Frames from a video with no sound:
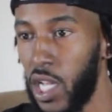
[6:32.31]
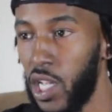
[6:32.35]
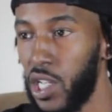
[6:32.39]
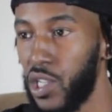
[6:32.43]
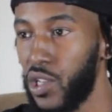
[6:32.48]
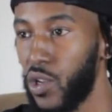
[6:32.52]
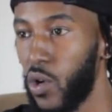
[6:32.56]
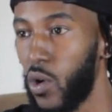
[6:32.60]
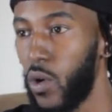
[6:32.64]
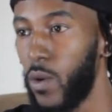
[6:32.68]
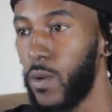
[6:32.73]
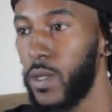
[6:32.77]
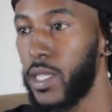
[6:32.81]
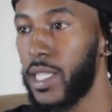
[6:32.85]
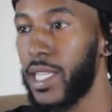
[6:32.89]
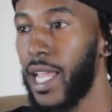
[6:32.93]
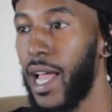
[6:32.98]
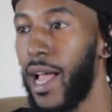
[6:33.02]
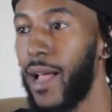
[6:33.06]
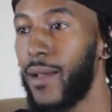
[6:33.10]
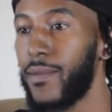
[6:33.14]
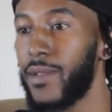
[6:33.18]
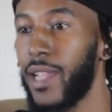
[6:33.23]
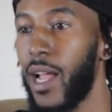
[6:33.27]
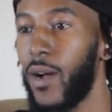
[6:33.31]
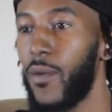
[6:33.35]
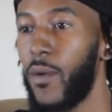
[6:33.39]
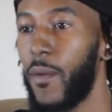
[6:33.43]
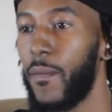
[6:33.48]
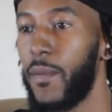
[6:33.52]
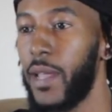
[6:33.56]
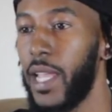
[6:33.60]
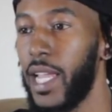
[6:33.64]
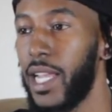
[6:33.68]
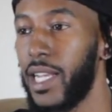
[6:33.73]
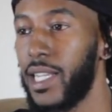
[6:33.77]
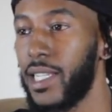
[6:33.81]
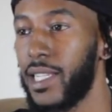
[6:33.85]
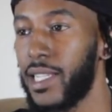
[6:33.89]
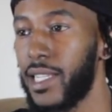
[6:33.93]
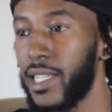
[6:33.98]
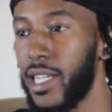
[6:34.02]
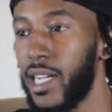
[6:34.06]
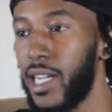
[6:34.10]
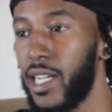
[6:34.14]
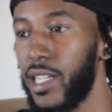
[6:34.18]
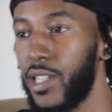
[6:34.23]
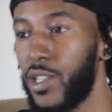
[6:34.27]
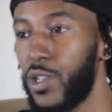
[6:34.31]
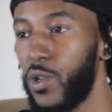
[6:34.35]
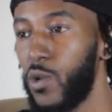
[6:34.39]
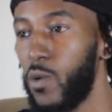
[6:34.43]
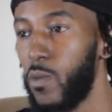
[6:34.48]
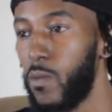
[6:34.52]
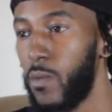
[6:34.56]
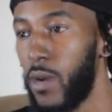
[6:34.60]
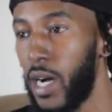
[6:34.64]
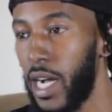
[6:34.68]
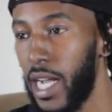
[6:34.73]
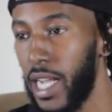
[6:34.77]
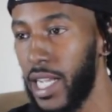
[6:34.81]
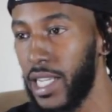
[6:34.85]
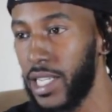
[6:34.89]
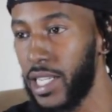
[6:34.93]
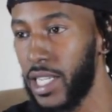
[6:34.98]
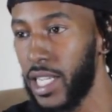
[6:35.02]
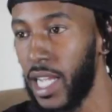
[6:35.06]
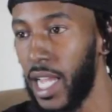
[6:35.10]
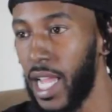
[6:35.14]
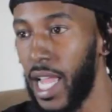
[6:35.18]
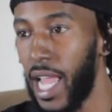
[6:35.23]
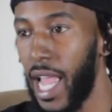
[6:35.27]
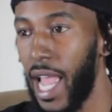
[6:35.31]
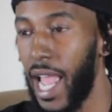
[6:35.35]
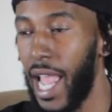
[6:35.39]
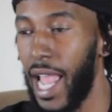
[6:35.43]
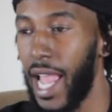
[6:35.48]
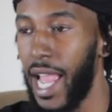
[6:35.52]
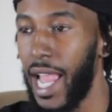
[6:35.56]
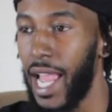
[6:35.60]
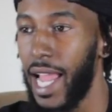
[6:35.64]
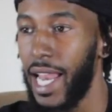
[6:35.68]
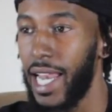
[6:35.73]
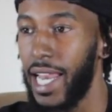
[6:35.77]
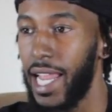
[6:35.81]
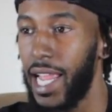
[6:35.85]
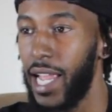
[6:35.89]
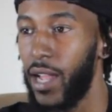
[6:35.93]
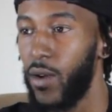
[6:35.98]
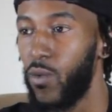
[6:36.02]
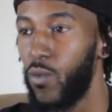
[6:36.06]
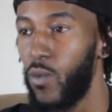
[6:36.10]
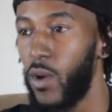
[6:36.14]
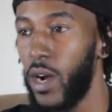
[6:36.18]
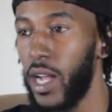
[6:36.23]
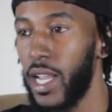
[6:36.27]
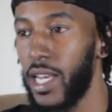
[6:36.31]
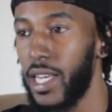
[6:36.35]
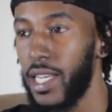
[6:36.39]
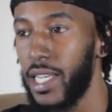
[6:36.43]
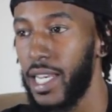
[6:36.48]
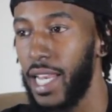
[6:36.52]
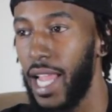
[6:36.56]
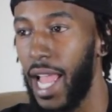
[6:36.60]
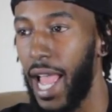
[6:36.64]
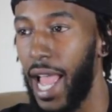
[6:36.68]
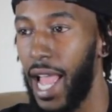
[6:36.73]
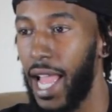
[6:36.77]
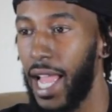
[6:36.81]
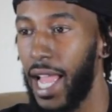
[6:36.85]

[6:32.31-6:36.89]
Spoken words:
So it was times I would be in the sun too much, and it wasn't